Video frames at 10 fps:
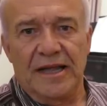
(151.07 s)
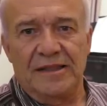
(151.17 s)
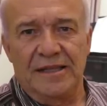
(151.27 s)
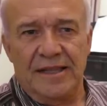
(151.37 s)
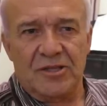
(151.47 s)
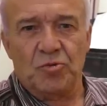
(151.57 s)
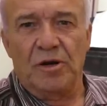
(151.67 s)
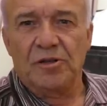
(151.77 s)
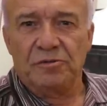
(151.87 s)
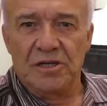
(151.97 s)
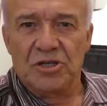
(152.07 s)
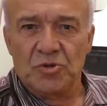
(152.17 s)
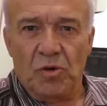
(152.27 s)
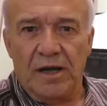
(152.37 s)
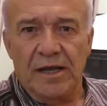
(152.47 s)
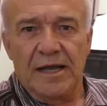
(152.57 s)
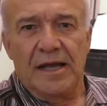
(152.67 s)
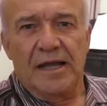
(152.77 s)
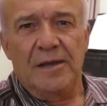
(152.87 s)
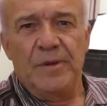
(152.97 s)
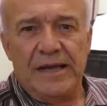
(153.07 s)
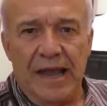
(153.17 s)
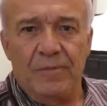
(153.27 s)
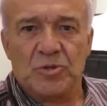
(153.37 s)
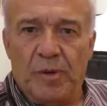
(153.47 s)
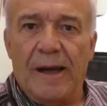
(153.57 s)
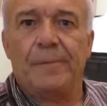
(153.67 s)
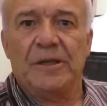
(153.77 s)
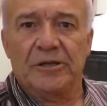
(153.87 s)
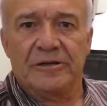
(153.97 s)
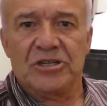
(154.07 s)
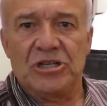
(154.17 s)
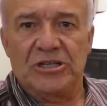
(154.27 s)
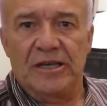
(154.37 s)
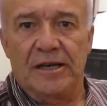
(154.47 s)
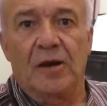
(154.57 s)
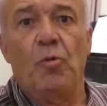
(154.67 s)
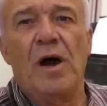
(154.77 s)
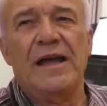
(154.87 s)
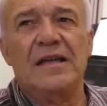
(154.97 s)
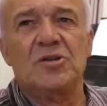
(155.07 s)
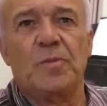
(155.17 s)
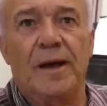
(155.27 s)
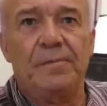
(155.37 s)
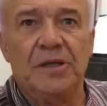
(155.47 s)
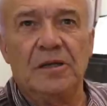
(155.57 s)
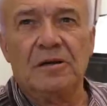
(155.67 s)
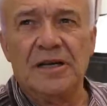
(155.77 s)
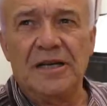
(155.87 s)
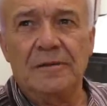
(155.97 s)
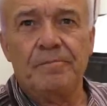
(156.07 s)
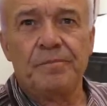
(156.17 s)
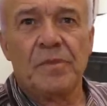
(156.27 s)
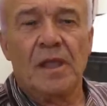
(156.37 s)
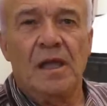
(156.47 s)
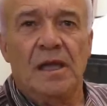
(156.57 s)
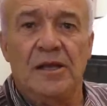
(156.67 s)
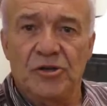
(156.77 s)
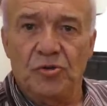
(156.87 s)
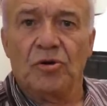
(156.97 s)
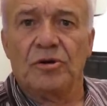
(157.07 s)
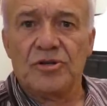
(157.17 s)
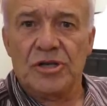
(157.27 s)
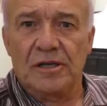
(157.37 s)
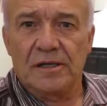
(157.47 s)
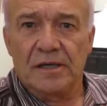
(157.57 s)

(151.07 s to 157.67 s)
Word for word: And I think that's one of the reasons why he became as popular as he did and why his popularity endures.